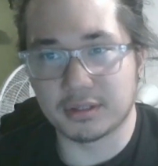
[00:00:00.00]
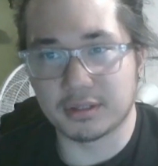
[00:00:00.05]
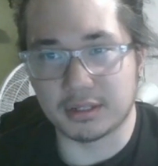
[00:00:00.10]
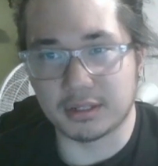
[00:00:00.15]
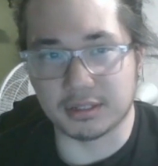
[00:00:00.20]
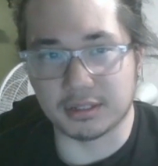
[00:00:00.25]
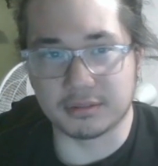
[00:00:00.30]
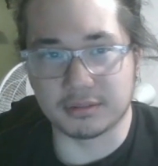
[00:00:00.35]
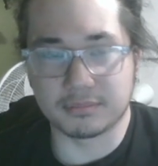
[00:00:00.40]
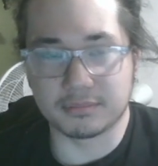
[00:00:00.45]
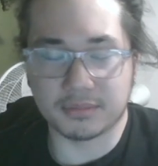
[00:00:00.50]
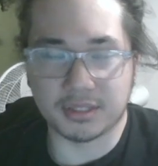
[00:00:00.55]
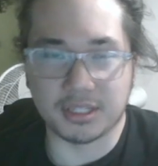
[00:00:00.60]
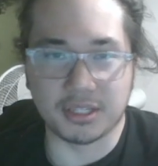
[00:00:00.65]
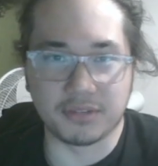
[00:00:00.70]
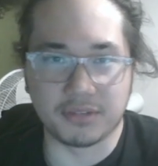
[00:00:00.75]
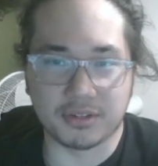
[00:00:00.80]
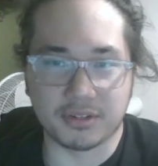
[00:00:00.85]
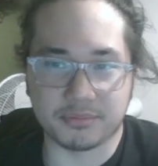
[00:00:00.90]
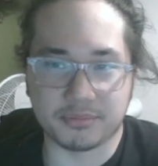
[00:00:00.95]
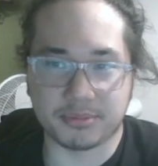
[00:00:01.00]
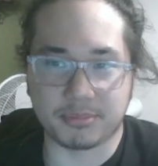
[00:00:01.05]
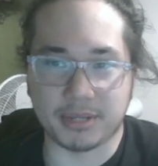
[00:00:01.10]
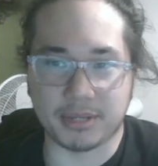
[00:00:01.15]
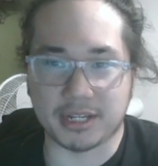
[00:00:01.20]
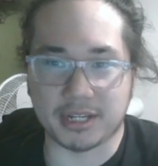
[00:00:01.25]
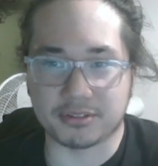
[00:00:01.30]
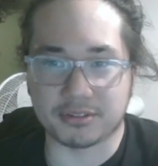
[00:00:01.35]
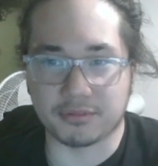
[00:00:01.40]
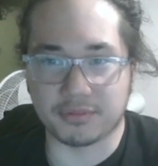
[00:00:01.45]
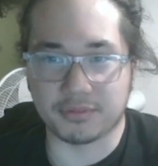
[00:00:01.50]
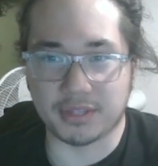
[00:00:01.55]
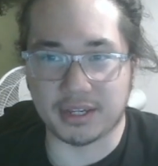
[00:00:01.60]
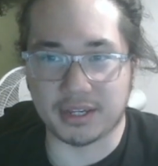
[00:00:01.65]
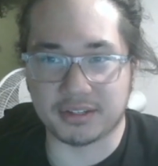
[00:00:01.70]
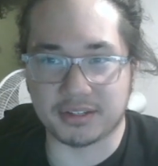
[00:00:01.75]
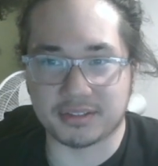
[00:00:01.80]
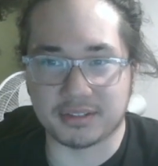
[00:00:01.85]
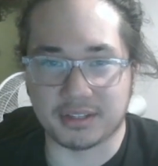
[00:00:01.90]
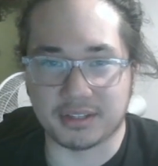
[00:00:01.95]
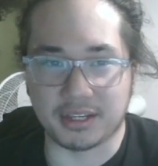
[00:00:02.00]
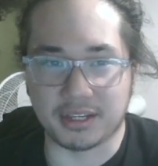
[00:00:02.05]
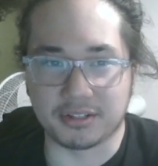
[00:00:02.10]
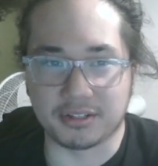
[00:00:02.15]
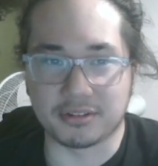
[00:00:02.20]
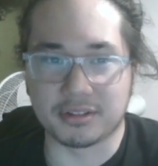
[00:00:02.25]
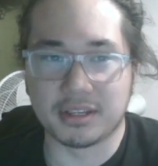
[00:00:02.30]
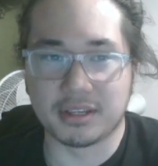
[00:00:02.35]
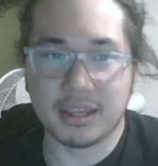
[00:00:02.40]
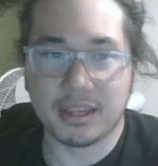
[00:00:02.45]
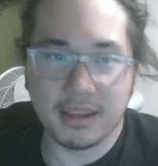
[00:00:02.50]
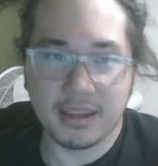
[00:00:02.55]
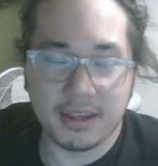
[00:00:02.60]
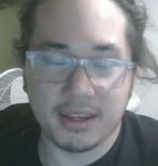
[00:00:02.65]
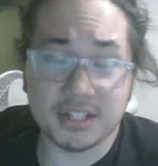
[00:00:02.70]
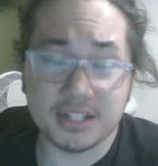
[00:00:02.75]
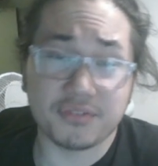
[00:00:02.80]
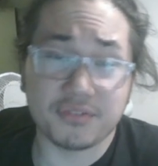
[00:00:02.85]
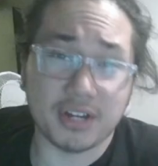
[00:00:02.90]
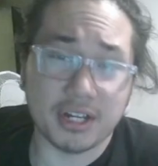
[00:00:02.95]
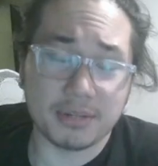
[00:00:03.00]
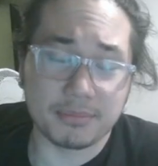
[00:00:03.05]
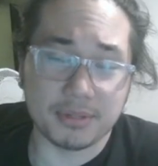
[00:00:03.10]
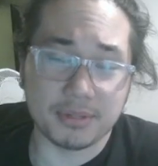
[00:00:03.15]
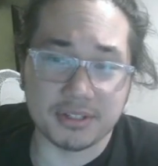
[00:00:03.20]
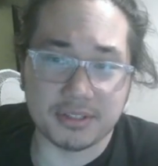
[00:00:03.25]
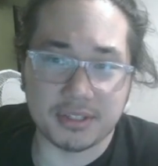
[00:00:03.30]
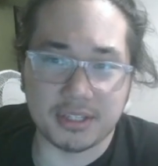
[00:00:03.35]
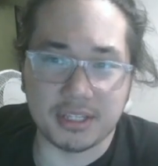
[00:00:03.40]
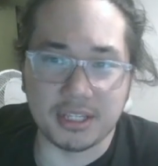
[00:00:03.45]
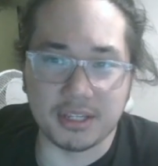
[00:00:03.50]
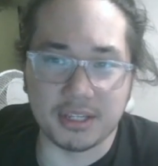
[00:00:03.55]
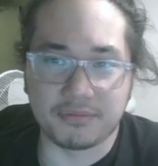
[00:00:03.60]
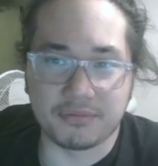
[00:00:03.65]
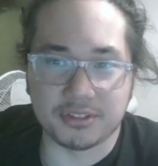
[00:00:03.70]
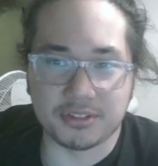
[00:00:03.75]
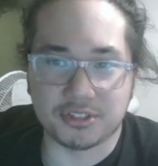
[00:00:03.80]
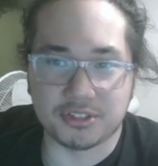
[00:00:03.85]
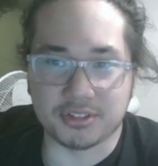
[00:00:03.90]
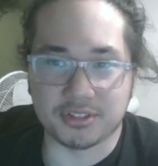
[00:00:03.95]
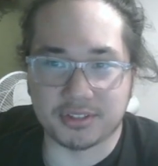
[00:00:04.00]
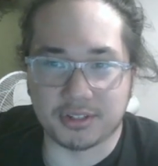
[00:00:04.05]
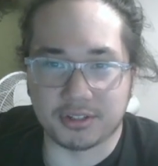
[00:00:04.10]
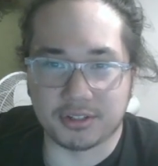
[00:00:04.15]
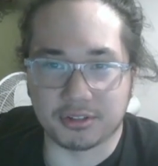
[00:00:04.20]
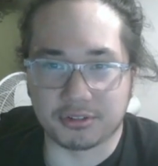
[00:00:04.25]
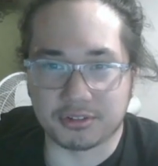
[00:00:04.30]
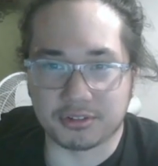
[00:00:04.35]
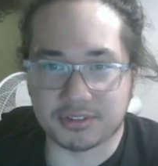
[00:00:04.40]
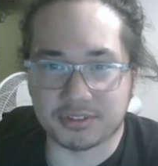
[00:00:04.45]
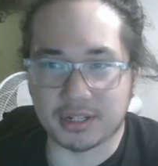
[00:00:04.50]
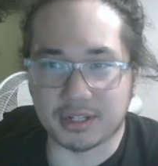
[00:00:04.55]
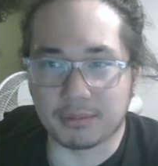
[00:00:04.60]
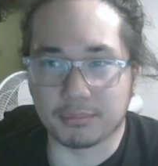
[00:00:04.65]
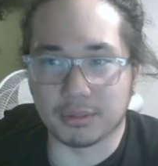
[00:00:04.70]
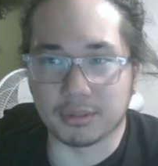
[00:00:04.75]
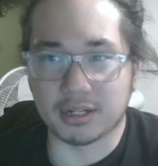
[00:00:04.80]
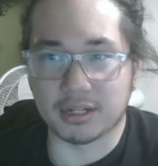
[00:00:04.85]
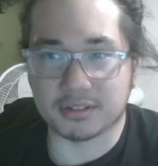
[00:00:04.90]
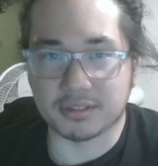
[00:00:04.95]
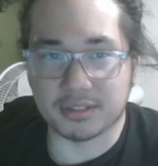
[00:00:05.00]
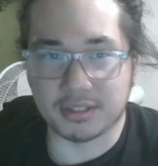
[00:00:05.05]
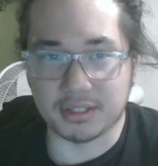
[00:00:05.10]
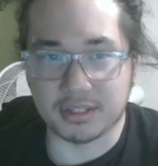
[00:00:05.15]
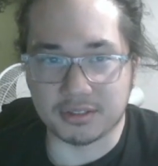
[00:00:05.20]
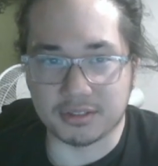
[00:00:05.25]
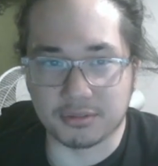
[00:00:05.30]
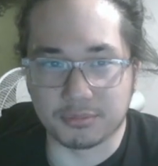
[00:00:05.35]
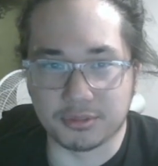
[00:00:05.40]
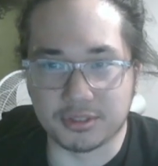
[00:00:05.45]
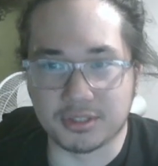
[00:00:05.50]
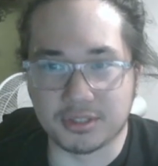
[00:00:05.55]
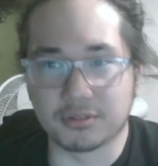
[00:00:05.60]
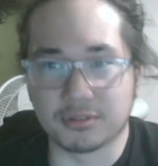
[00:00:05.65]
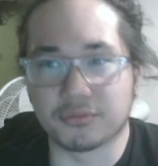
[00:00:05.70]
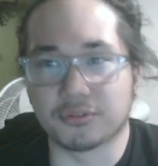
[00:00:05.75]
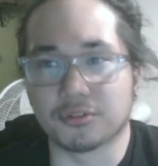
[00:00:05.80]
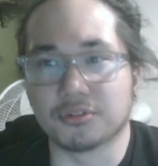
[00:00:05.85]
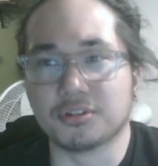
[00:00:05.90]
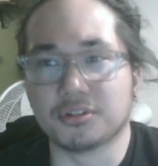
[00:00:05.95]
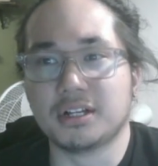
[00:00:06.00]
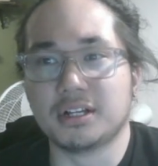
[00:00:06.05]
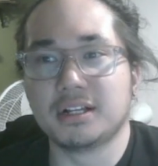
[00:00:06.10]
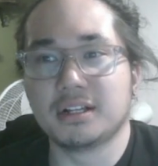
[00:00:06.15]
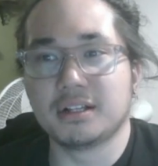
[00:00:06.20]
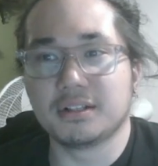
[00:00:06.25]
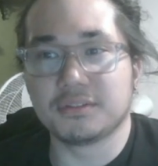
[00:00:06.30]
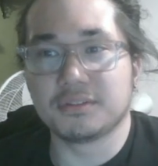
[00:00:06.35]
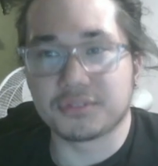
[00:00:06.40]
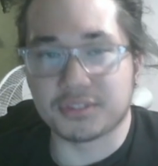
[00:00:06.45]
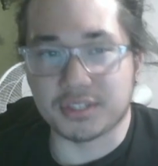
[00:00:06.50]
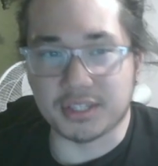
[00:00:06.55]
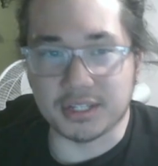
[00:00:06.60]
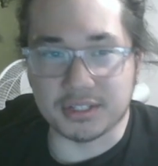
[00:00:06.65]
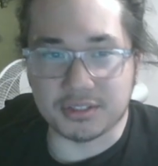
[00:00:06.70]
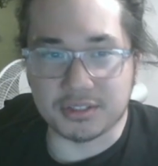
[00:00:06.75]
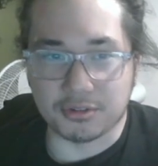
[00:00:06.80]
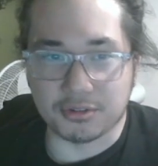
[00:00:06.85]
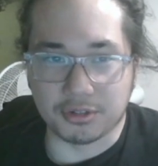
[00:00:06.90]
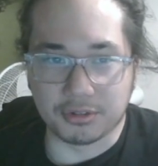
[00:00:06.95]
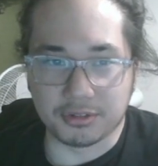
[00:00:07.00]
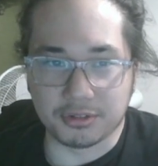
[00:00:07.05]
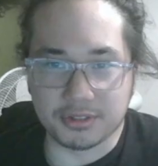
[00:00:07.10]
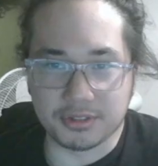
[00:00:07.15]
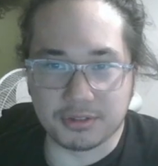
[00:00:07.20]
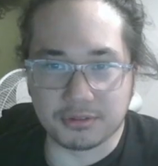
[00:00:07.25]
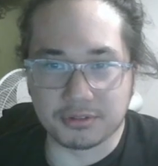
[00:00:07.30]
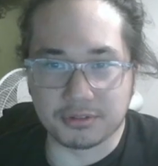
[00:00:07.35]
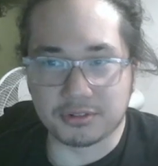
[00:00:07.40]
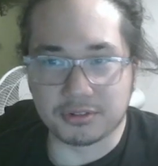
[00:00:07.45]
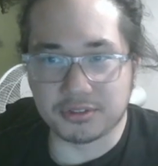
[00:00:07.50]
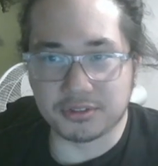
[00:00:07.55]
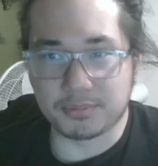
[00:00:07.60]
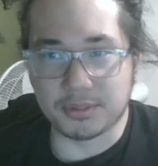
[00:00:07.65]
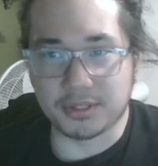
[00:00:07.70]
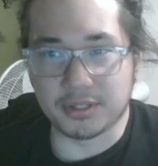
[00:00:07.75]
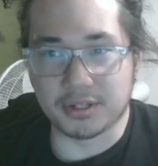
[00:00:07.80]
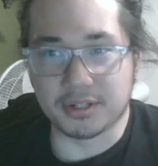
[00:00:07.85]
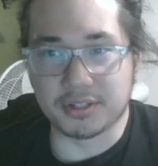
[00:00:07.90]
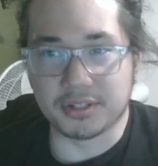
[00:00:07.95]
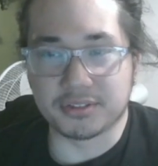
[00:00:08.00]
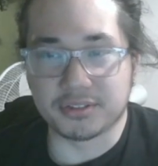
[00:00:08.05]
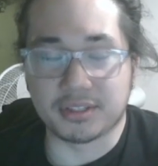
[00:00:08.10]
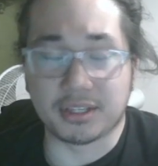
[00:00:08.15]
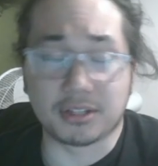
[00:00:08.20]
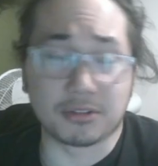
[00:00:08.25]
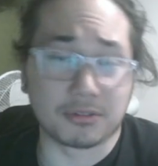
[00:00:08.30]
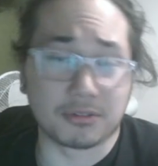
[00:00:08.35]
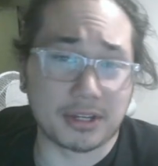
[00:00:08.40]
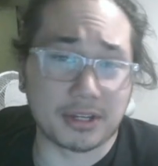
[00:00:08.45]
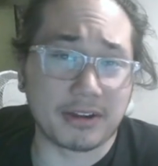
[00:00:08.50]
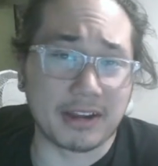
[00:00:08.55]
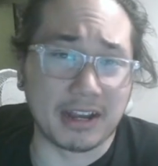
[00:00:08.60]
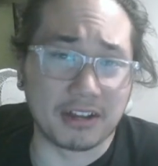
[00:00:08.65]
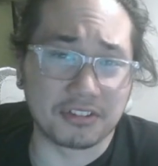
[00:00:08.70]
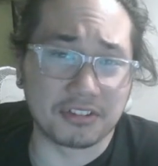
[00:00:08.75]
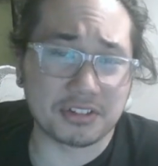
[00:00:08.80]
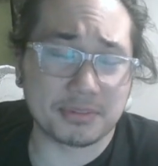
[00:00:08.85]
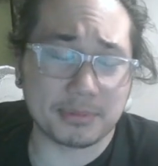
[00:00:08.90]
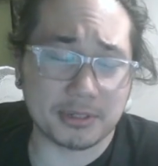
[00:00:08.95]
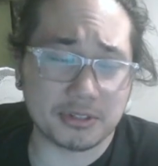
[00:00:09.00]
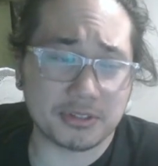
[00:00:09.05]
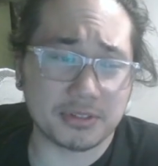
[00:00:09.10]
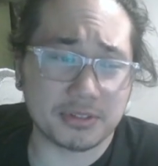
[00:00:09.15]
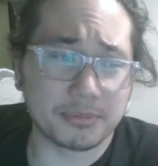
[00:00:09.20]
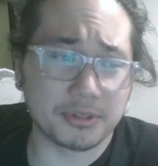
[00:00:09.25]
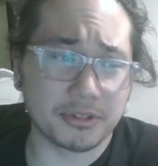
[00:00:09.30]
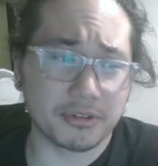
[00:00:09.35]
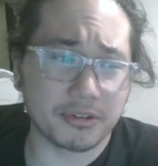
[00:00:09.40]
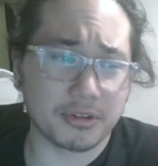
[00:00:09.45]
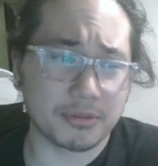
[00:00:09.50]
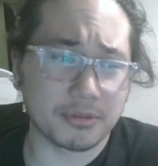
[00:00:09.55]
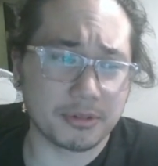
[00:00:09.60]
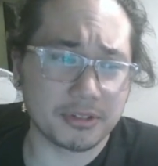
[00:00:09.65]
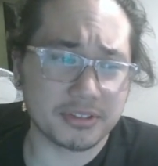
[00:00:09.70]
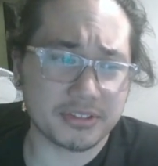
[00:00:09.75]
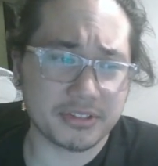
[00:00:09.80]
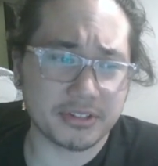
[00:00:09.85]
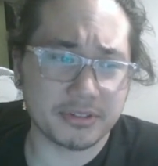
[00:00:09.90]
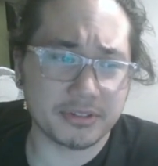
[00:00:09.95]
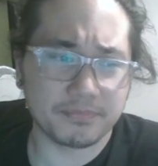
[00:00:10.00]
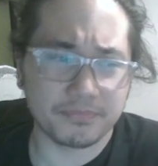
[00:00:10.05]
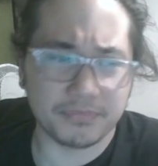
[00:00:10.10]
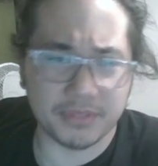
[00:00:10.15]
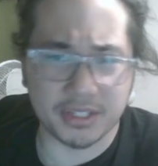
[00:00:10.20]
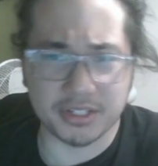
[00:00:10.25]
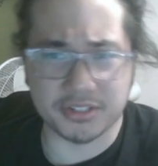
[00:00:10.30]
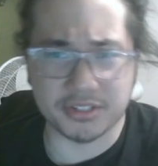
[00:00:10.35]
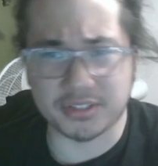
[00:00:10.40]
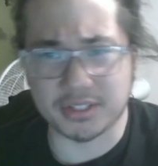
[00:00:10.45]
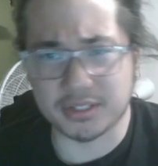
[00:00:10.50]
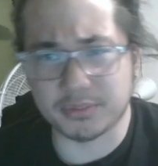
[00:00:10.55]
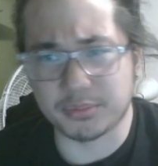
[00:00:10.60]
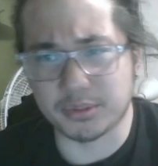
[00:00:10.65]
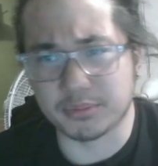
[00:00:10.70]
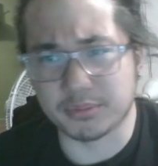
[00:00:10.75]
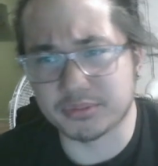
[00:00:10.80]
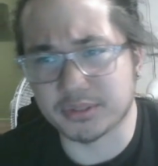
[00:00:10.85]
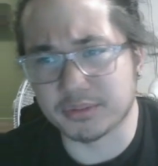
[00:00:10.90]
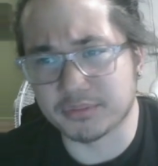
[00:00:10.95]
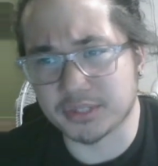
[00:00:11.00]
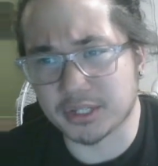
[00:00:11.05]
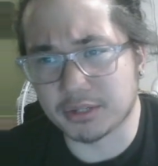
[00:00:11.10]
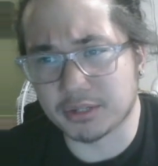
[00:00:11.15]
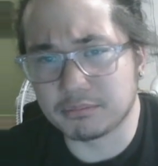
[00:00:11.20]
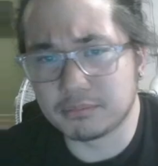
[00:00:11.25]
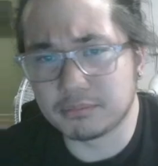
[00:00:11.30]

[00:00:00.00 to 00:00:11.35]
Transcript: And then Keef comes back, so if that gets negated, it's fine, because Keef is just another stop block to get to your Beautiful, to get to your Ghoti tuners, because they don't care how they're special summoned during your opponent's turn, they just get to beat themselves out.